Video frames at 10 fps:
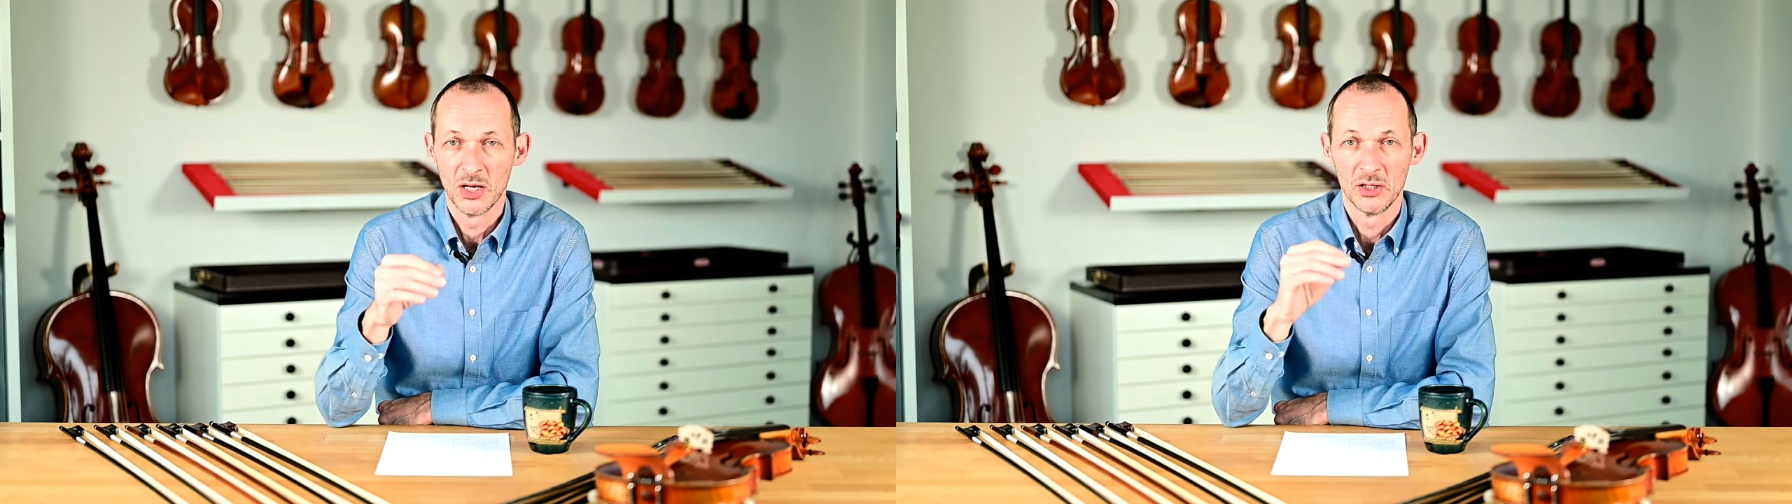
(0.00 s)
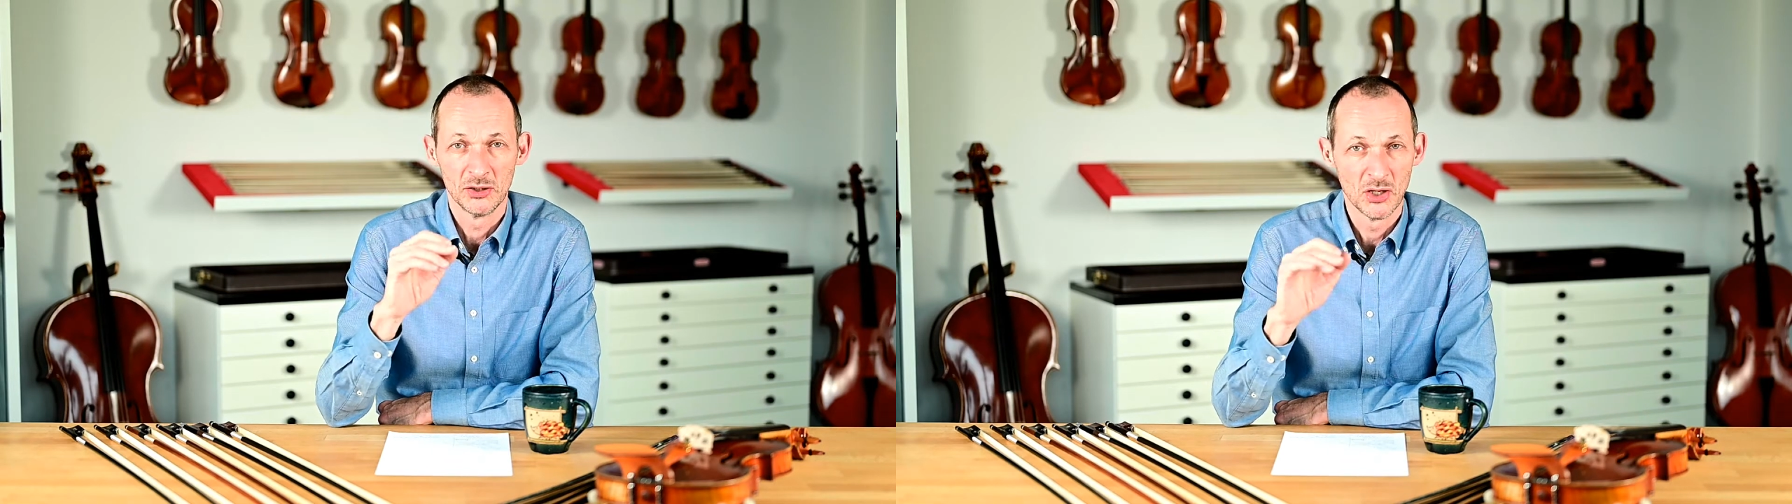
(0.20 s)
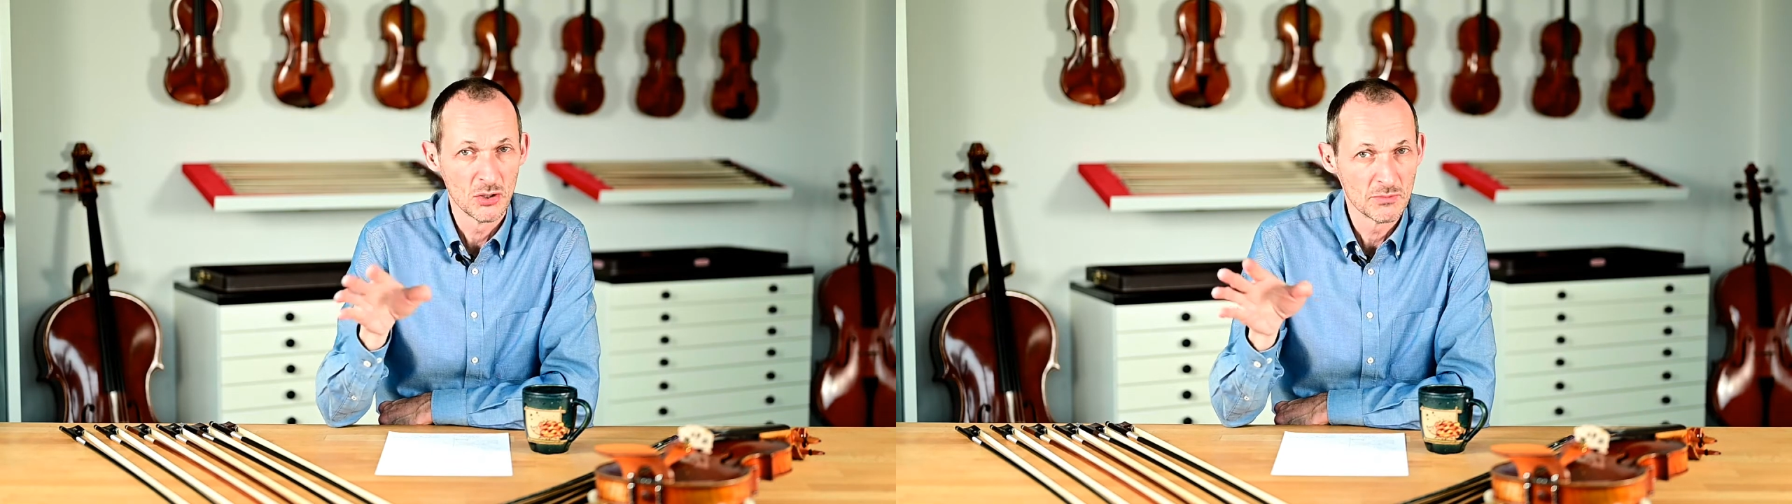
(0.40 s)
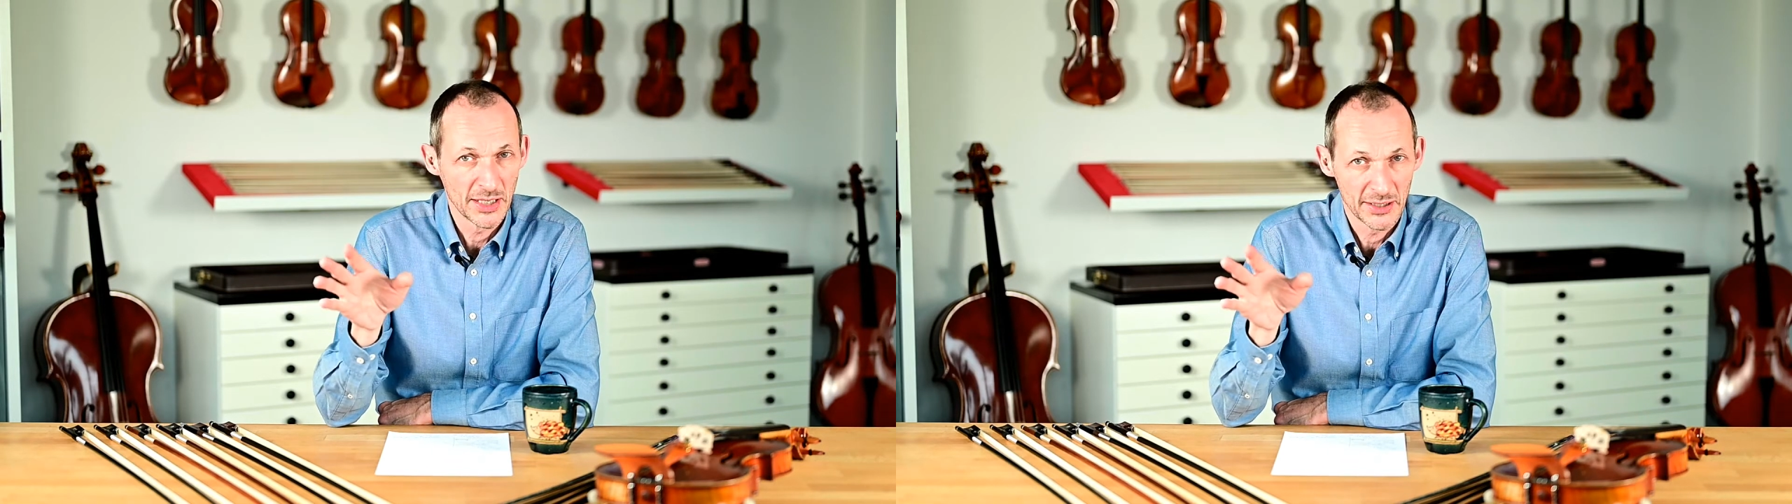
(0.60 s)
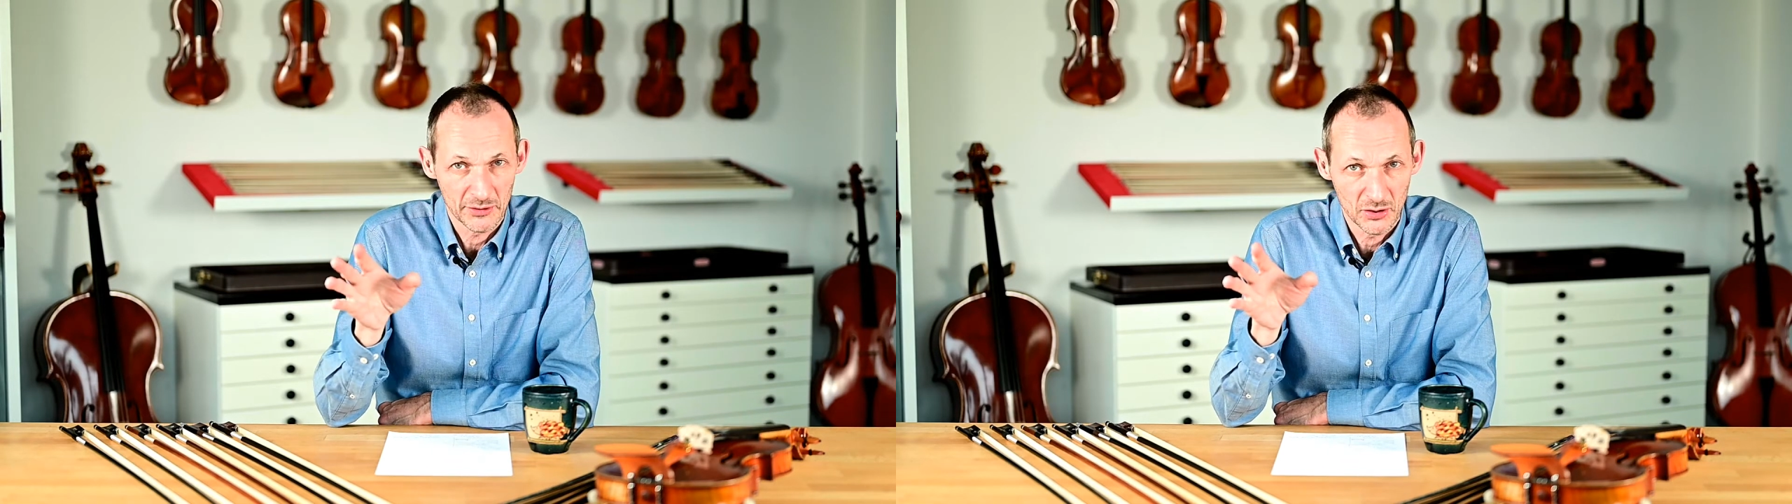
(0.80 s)
no
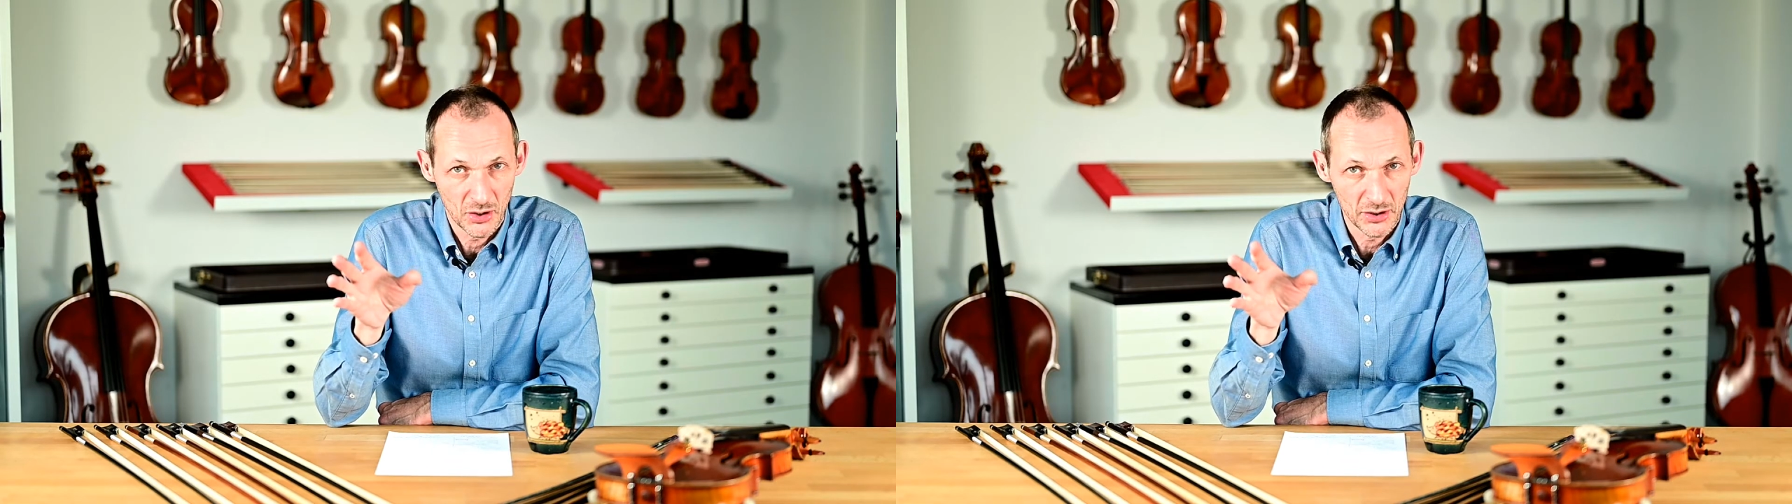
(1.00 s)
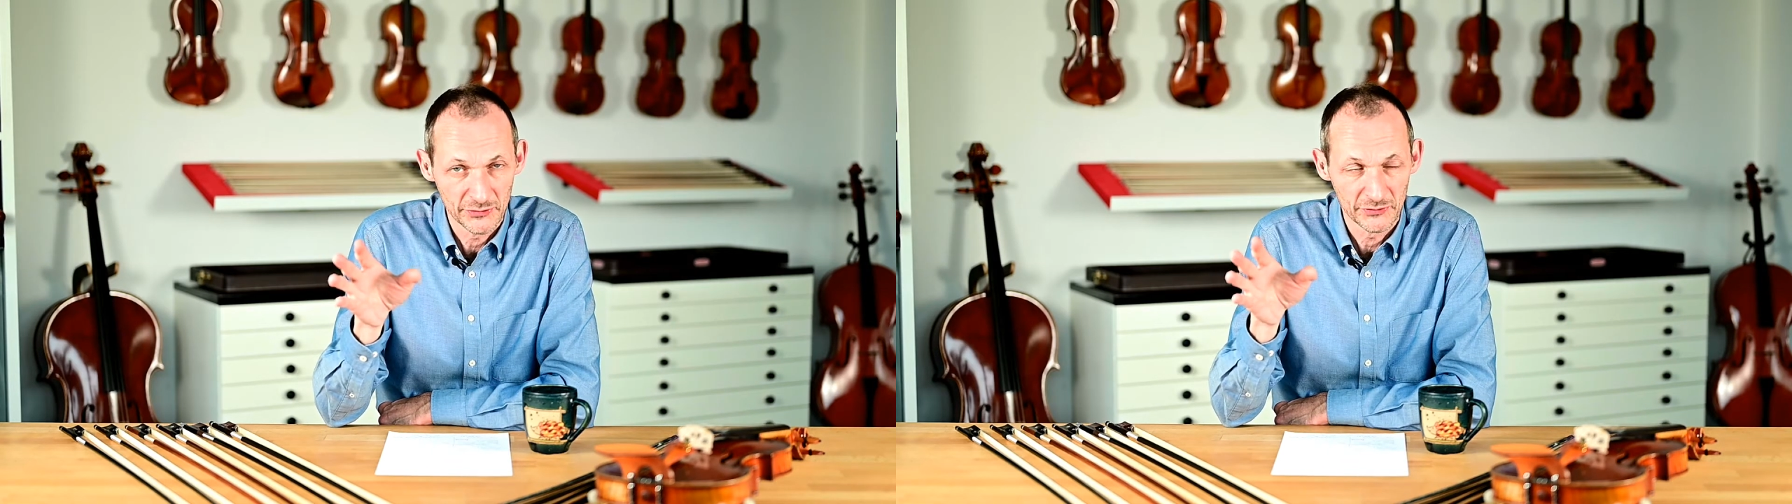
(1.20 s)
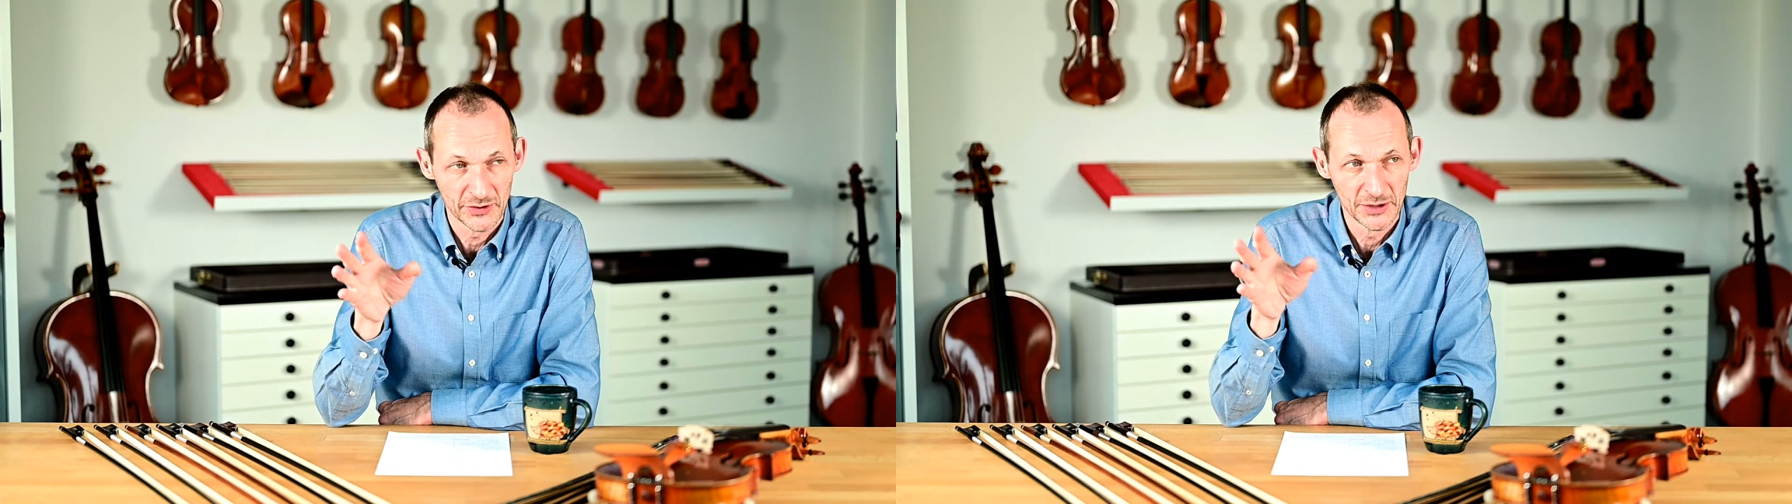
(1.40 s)
matter the cost.